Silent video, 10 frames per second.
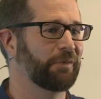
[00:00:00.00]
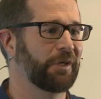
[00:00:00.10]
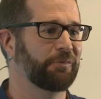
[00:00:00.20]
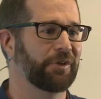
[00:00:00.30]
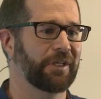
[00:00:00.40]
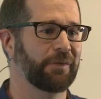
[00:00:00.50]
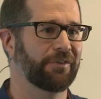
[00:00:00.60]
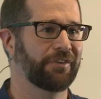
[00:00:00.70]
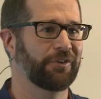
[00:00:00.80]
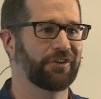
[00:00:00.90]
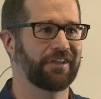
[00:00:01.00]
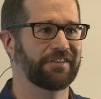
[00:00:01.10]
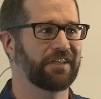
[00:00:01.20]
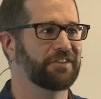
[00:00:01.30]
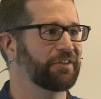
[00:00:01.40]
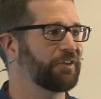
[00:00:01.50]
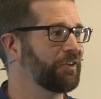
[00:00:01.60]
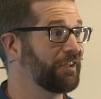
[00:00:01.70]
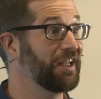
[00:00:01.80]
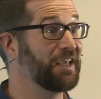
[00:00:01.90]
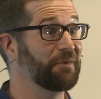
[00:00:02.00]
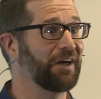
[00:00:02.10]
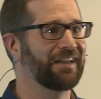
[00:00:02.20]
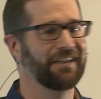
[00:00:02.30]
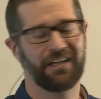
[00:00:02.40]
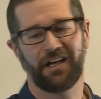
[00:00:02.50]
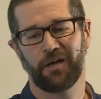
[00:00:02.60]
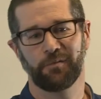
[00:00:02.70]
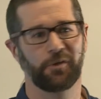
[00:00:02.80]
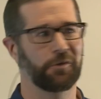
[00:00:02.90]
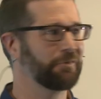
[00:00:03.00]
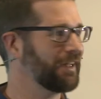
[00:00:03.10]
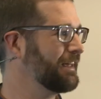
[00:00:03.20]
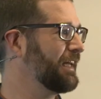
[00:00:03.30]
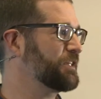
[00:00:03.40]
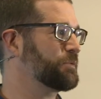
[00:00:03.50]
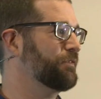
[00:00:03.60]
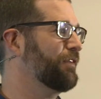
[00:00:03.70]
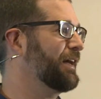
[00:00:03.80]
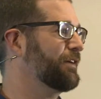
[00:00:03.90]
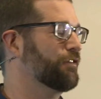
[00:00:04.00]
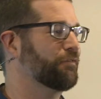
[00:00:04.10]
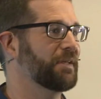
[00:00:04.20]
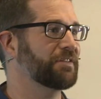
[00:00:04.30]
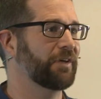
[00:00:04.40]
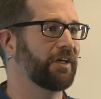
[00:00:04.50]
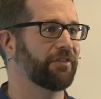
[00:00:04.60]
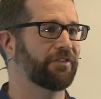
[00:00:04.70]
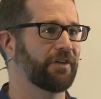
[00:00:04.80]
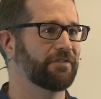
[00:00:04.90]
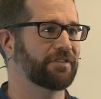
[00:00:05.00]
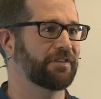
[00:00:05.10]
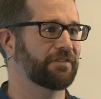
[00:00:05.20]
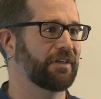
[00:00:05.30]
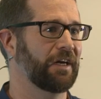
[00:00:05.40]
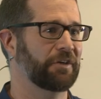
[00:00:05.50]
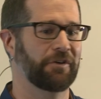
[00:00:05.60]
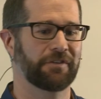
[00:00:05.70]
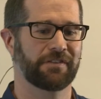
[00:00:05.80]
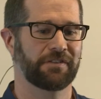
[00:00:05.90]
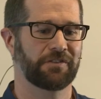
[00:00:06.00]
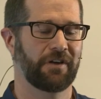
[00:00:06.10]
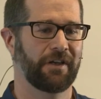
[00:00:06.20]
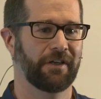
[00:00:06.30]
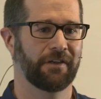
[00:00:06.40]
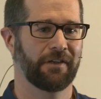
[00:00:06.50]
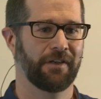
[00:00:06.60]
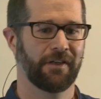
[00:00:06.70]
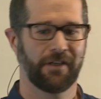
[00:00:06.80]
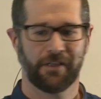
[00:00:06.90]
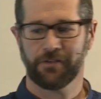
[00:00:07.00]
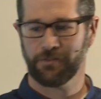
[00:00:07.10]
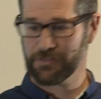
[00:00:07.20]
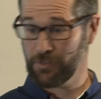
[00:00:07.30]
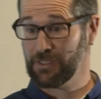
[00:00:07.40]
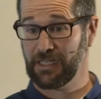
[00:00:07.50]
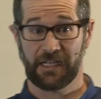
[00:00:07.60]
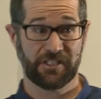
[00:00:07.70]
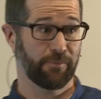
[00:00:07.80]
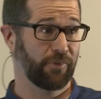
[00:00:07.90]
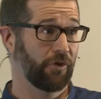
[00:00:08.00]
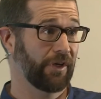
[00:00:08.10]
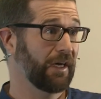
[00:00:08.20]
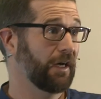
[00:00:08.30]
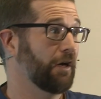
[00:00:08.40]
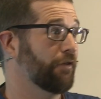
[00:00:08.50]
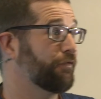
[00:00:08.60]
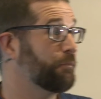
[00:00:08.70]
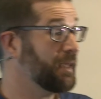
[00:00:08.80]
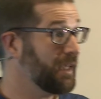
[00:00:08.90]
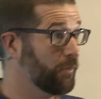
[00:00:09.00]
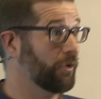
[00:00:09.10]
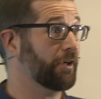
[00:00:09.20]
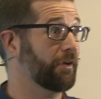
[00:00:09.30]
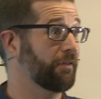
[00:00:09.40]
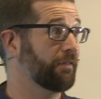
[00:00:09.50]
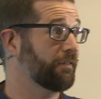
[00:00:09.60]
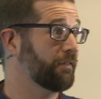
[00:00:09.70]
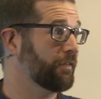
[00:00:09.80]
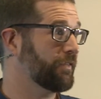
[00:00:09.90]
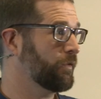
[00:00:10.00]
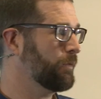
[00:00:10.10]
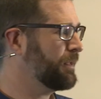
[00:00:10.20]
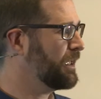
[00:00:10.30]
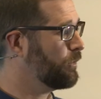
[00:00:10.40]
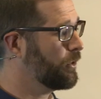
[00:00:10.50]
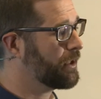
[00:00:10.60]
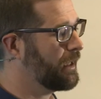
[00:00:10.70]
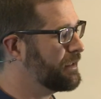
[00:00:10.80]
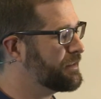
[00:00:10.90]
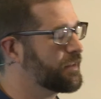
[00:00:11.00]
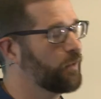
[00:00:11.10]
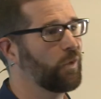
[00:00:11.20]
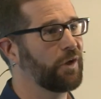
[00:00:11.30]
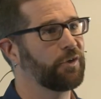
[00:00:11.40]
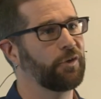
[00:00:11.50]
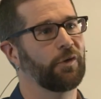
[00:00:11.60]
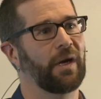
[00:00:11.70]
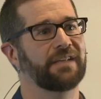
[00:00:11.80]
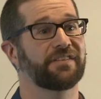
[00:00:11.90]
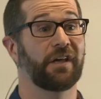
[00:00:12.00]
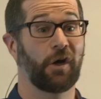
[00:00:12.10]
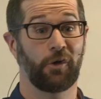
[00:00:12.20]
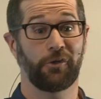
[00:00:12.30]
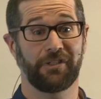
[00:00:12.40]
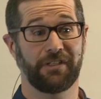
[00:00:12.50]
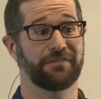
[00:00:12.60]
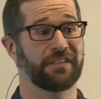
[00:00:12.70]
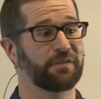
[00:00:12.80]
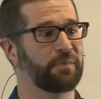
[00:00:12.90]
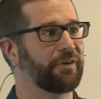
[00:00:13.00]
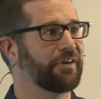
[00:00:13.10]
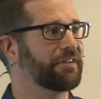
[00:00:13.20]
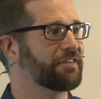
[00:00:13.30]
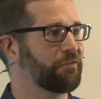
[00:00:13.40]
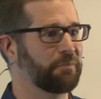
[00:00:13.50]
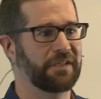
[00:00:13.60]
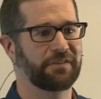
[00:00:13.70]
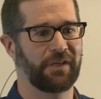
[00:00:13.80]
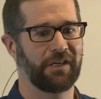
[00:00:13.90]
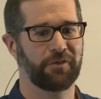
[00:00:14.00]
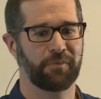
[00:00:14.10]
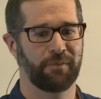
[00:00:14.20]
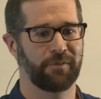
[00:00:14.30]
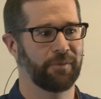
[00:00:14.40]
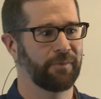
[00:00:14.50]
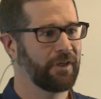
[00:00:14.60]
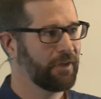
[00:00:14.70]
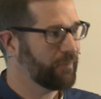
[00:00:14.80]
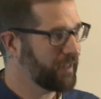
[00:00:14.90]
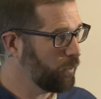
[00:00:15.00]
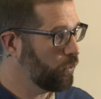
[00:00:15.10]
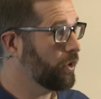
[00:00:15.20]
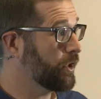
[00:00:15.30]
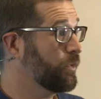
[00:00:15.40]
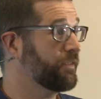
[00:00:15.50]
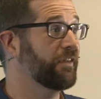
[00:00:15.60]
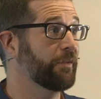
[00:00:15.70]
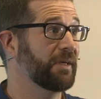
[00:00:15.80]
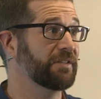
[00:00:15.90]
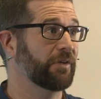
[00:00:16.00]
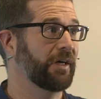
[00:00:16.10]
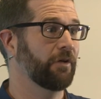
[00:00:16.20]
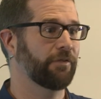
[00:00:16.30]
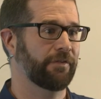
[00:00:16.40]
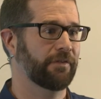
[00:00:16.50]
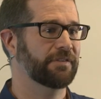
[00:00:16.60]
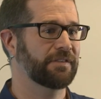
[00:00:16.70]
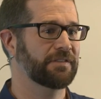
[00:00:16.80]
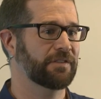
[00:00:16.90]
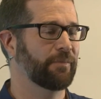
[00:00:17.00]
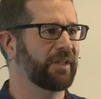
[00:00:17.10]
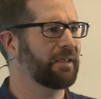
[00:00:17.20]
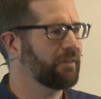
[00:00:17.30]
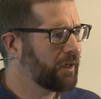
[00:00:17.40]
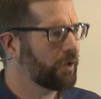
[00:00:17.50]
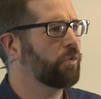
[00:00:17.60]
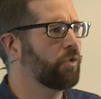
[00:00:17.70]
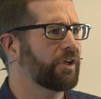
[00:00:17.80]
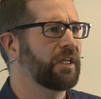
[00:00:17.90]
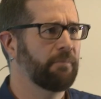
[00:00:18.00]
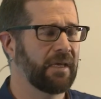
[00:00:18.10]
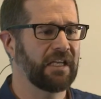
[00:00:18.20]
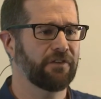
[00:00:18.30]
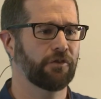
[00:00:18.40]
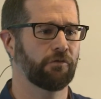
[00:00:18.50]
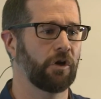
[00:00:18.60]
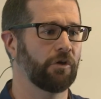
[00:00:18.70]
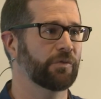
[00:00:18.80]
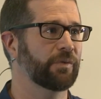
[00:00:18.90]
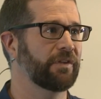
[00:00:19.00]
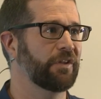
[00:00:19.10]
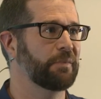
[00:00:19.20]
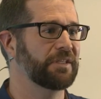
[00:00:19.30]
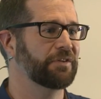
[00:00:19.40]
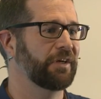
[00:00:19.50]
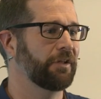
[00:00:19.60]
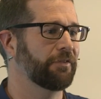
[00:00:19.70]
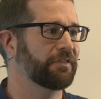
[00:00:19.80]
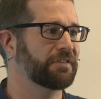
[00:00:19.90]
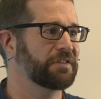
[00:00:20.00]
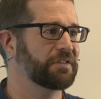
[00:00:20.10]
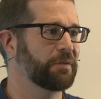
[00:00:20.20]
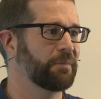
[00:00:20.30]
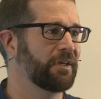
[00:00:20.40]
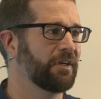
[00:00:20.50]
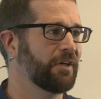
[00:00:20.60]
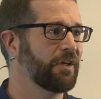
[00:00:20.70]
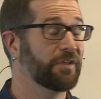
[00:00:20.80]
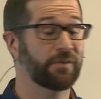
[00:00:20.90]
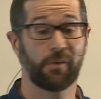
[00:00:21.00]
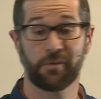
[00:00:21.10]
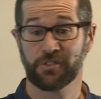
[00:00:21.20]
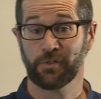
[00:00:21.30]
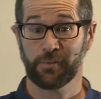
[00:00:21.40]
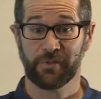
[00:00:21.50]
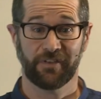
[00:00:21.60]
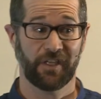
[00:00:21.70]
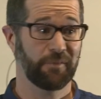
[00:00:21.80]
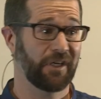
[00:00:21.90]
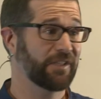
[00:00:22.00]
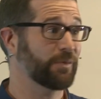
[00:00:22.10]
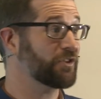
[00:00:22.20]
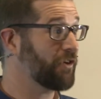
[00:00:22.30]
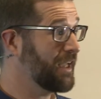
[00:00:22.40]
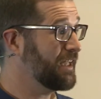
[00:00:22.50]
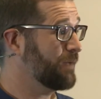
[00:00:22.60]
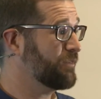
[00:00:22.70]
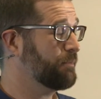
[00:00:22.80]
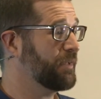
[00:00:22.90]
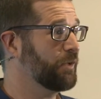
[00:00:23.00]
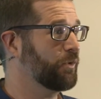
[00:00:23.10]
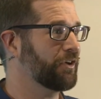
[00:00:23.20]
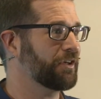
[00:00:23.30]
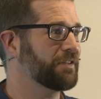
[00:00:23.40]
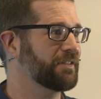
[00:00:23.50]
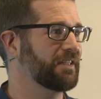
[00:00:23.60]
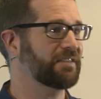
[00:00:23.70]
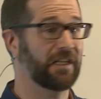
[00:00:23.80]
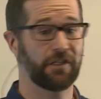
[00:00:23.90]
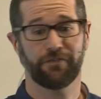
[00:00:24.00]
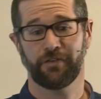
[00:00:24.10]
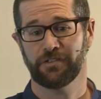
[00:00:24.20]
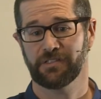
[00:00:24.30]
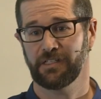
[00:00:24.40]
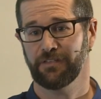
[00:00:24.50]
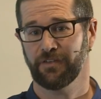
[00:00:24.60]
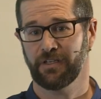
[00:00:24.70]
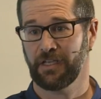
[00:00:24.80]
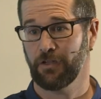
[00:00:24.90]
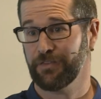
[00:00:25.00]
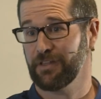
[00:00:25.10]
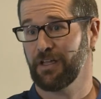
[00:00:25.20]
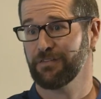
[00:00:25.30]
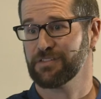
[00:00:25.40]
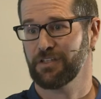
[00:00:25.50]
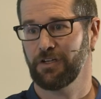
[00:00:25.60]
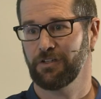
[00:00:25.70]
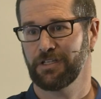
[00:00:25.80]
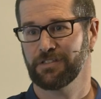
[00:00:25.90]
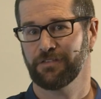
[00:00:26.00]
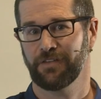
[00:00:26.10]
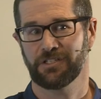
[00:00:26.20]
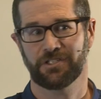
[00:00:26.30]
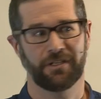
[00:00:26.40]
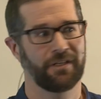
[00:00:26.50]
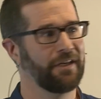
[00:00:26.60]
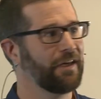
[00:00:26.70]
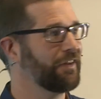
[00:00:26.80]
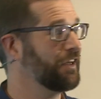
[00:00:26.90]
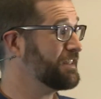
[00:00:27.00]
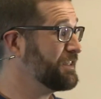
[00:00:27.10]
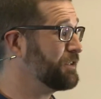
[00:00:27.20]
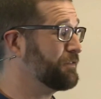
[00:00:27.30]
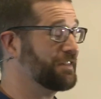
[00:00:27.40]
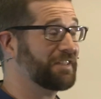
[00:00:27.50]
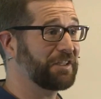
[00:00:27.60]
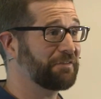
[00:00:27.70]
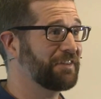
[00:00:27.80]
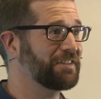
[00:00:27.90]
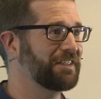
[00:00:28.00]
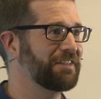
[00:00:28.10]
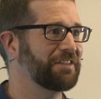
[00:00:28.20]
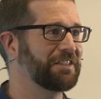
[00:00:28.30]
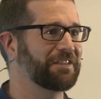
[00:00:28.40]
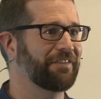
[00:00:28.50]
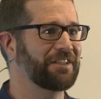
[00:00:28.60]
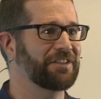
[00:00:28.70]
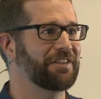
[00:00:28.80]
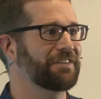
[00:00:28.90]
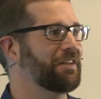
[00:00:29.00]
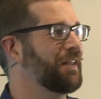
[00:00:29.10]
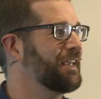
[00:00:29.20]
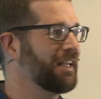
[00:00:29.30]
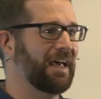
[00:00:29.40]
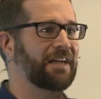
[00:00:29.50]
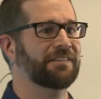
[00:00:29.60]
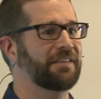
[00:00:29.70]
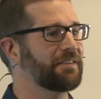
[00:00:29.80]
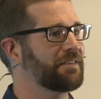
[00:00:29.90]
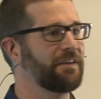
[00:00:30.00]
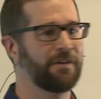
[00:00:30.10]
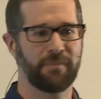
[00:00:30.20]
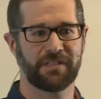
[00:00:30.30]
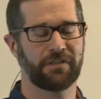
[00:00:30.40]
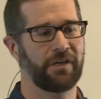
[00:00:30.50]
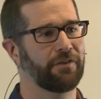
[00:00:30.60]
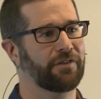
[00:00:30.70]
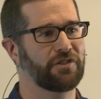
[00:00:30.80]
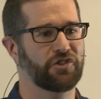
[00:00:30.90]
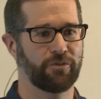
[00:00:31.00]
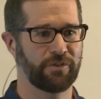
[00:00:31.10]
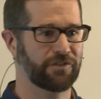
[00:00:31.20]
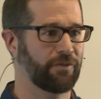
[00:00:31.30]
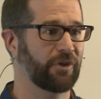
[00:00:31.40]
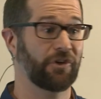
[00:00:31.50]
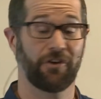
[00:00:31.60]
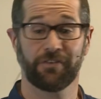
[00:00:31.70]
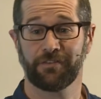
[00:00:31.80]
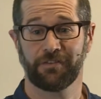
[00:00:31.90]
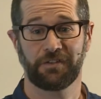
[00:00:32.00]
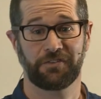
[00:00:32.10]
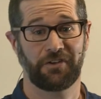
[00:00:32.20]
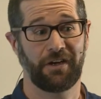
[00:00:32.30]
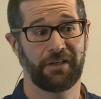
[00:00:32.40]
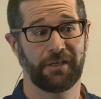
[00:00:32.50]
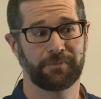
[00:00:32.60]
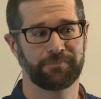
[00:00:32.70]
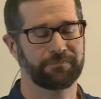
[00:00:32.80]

We're working with an organisation called NEMI, who are a really large provider of mental health services across Australia. They're also a large employer of peer workers. So a peer worker is someone who has their own lived experience of a mental health problem, but they work within the mental health system, and they kind of work in meaningful roles within the mental health system. So what we're doing with NEMI is we're training up their peer workers in a telephone-delivered healthy lifestyle intervention. And the idea of a telephone-delivered intervention is that they can access mental health consumers from across Australia.